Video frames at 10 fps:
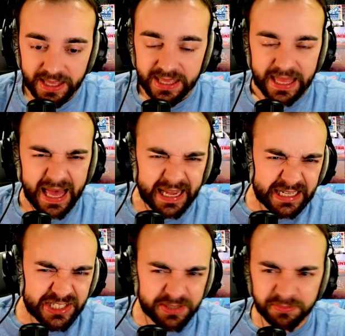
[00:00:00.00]

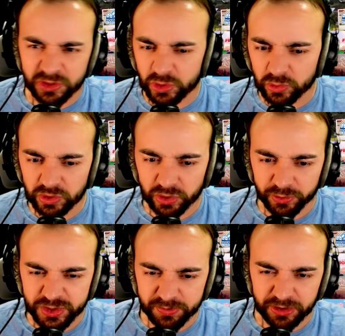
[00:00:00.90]
adding some new little,
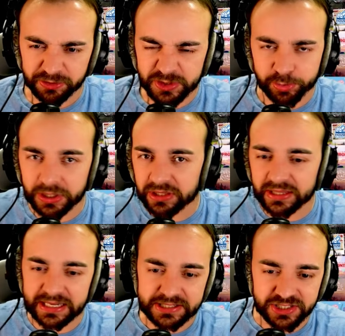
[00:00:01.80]

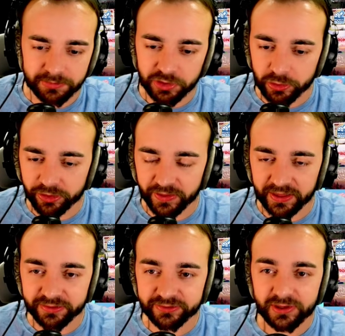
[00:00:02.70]
sprinkling in some new
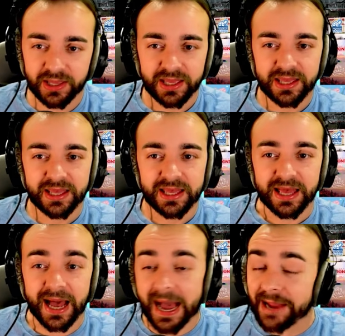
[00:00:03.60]
things.
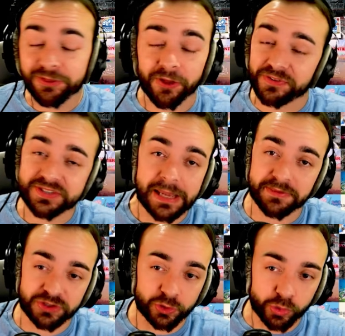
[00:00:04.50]
I thought this game
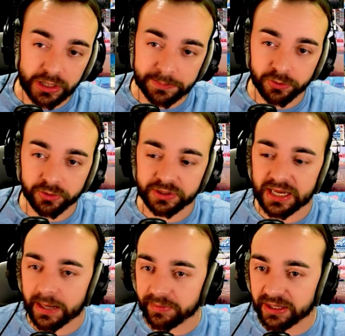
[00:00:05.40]
was incredible. The
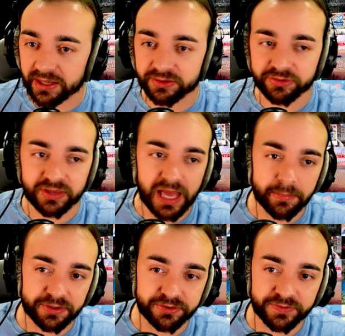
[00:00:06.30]
ambiance, the
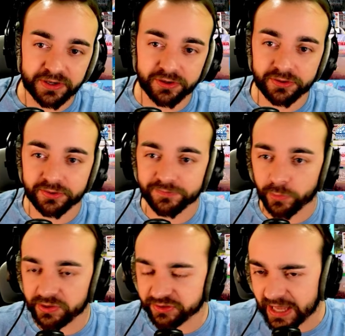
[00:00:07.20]
atmosphere, the
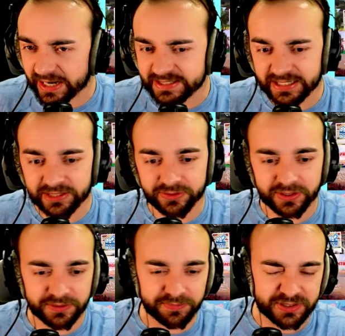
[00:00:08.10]
voice acting,
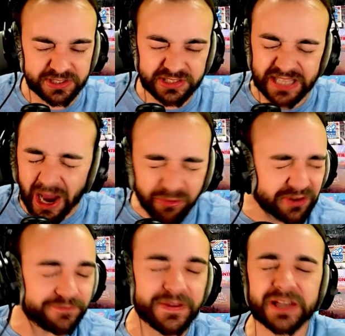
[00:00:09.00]
the sound
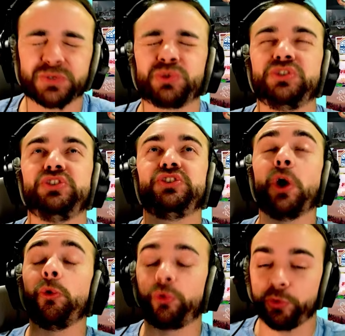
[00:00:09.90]
effects were
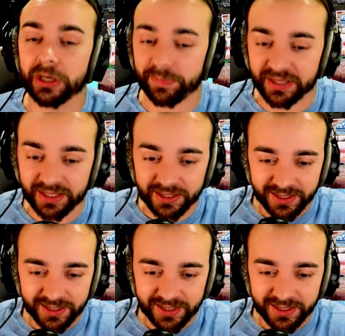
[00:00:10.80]
so creepy.